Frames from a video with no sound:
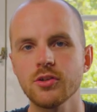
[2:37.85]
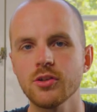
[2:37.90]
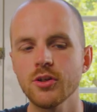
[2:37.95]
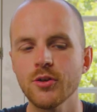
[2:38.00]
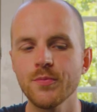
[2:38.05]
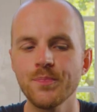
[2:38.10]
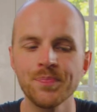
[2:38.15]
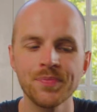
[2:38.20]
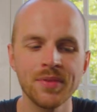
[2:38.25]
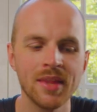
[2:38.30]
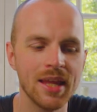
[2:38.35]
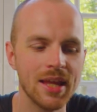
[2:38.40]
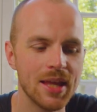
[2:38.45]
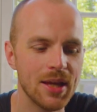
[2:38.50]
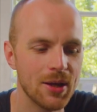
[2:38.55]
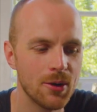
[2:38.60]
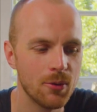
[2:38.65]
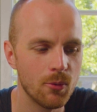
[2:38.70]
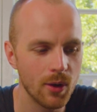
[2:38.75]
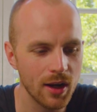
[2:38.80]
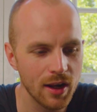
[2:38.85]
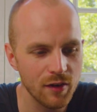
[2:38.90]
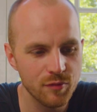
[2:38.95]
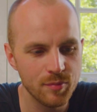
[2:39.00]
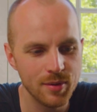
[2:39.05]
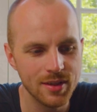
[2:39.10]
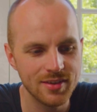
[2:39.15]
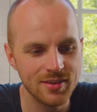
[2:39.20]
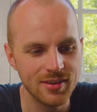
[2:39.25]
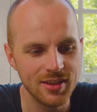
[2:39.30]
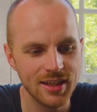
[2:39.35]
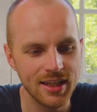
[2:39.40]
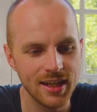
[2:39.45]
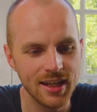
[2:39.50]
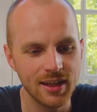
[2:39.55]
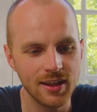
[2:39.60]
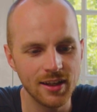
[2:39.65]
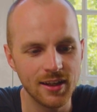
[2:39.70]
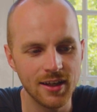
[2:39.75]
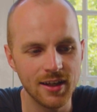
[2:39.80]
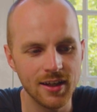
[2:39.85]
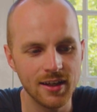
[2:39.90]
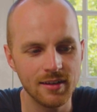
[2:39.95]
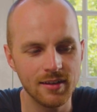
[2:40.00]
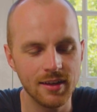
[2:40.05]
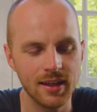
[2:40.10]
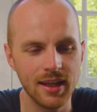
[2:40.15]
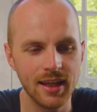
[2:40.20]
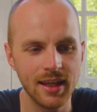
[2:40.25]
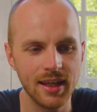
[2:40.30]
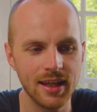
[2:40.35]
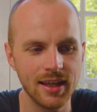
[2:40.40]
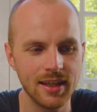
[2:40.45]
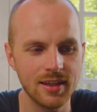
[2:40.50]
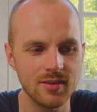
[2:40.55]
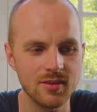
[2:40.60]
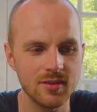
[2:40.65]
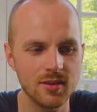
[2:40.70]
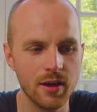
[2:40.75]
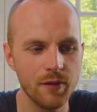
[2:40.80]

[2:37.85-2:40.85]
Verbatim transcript: So what I've been seeing a lot is,